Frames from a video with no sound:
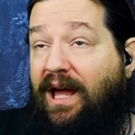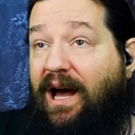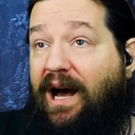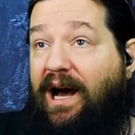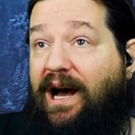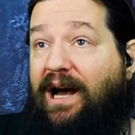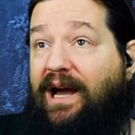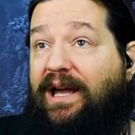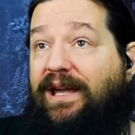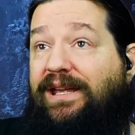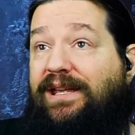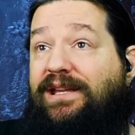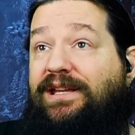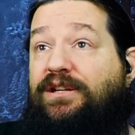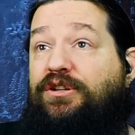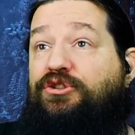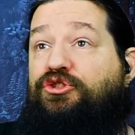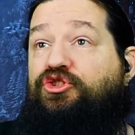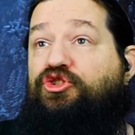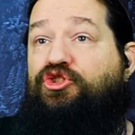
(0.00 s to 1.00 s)
I
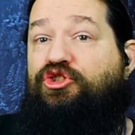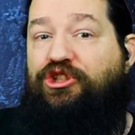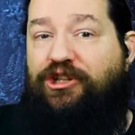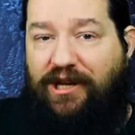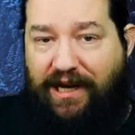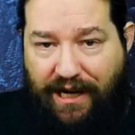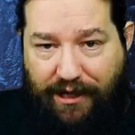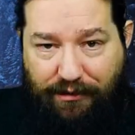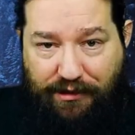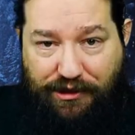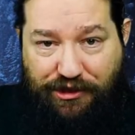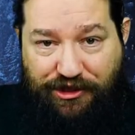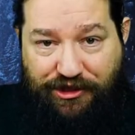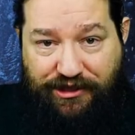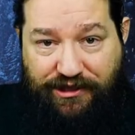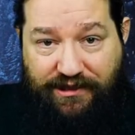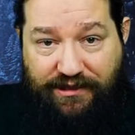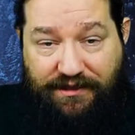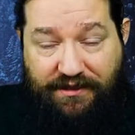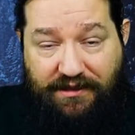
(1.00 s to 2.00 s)

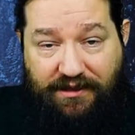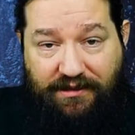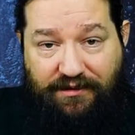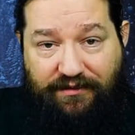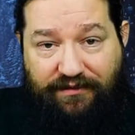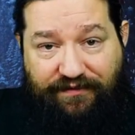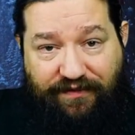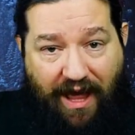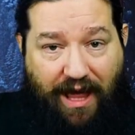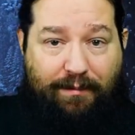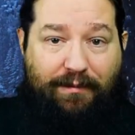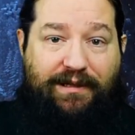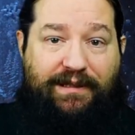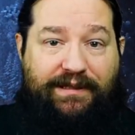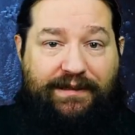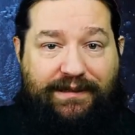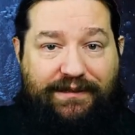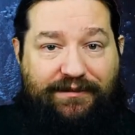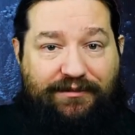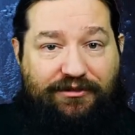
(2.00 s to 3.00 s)
cherish family,